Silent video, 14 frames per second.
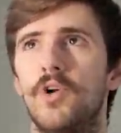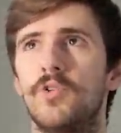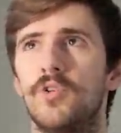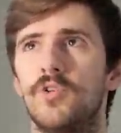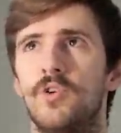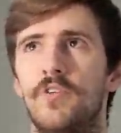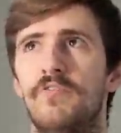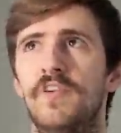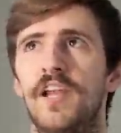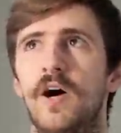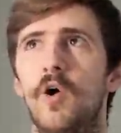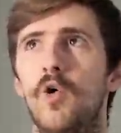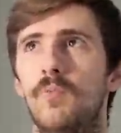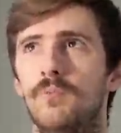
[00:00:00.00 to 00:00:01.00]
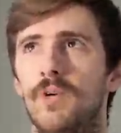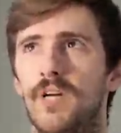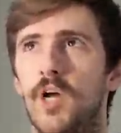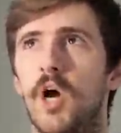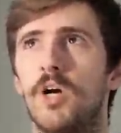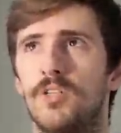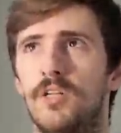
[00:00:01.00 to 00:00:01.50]
are just going to feel at home
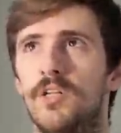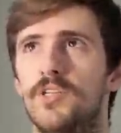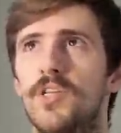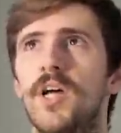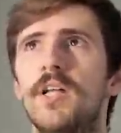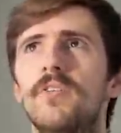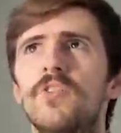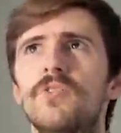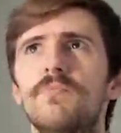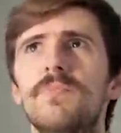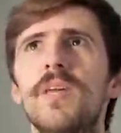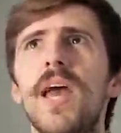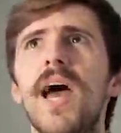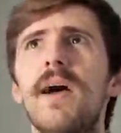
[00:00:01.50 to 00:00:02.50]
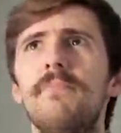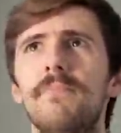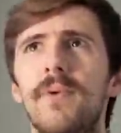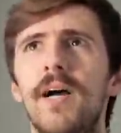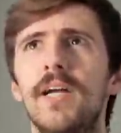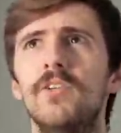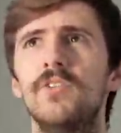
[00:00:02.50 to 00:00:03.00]
regardless, and yeah,
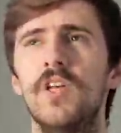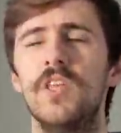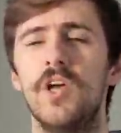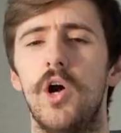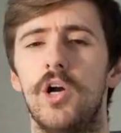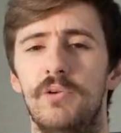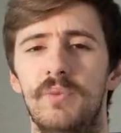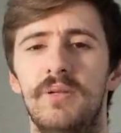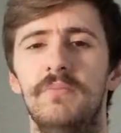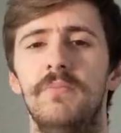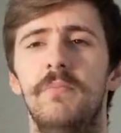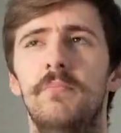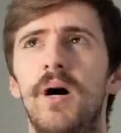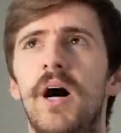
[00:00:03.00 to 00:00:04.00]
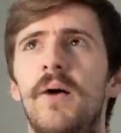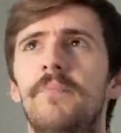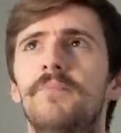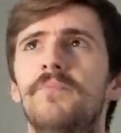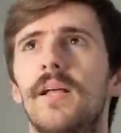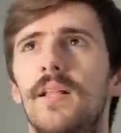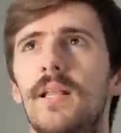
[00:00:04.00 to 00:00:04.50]
I can see the argument, but
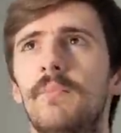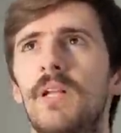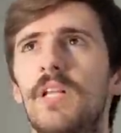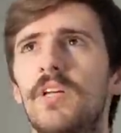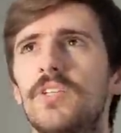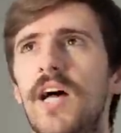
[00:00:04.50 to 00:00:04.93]
Limitless